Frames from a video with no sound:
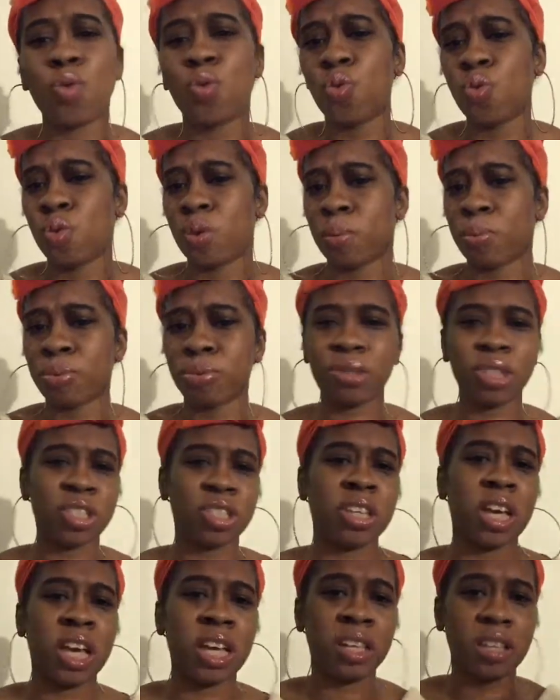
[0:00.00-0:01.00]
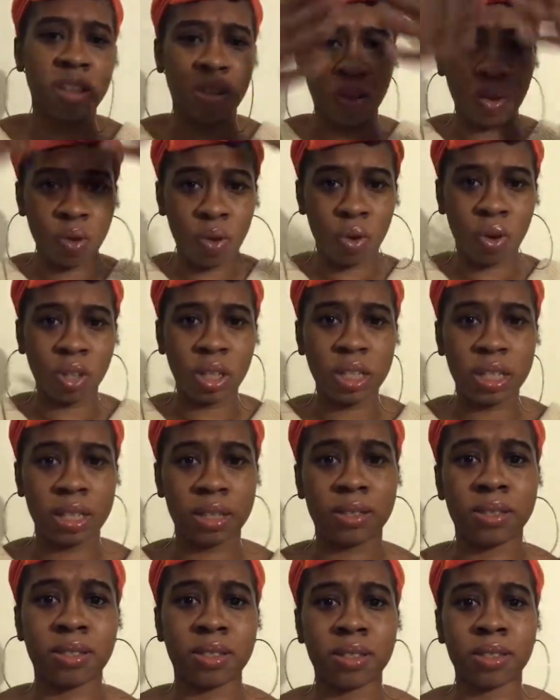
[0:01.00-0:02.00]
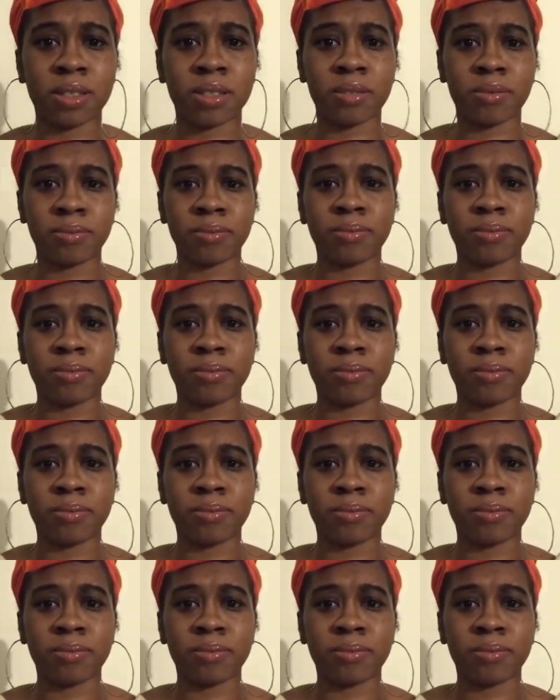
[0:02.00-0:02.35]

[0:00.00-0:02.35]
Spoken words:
who will appreciate all of this.